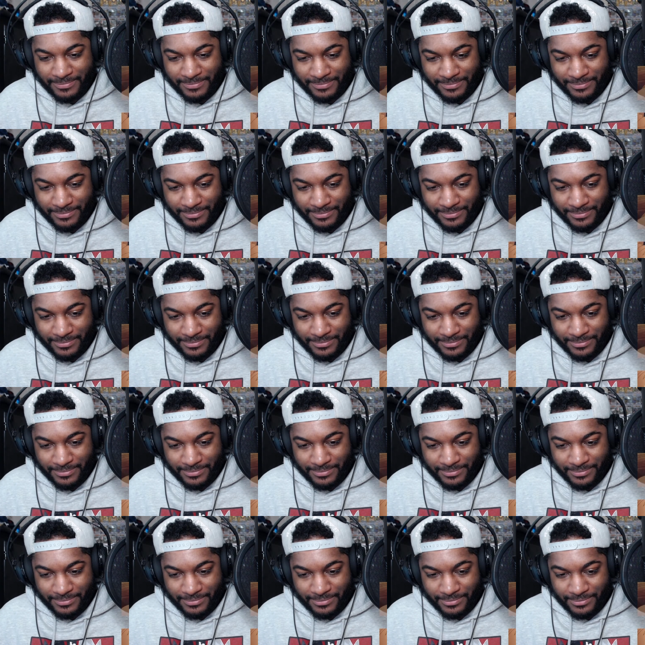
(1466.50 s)

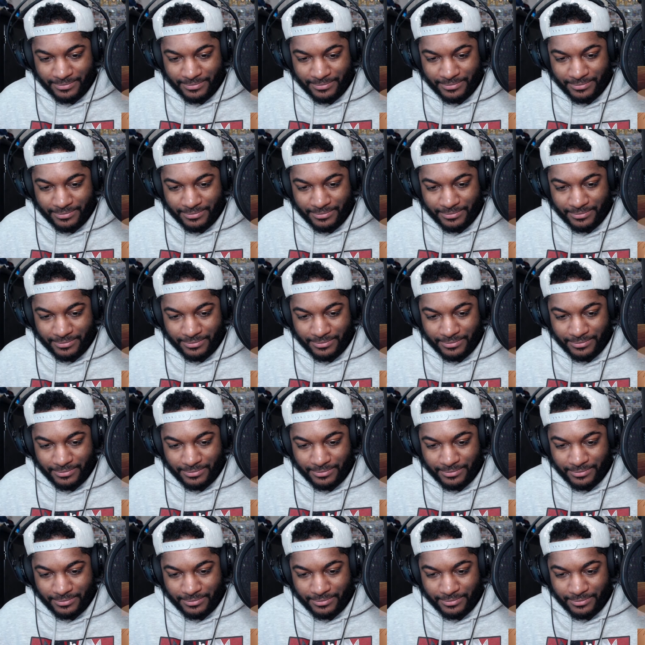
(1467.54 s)

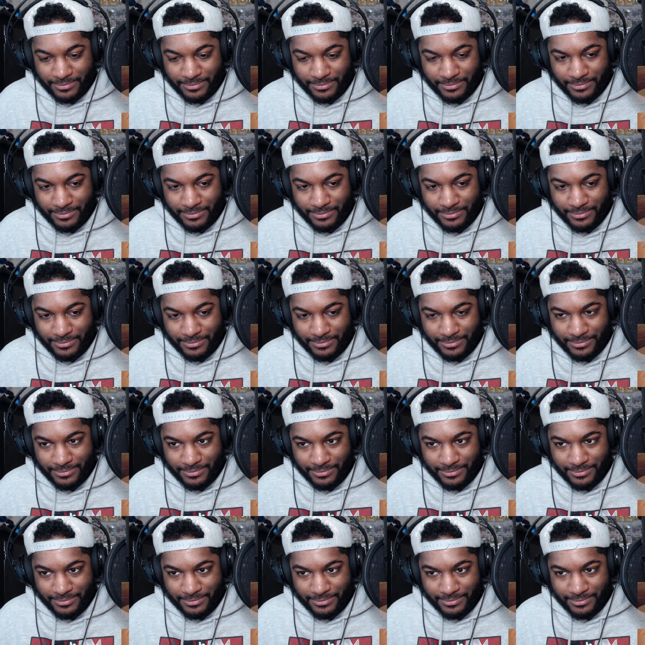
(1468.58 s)
Nobody speaks.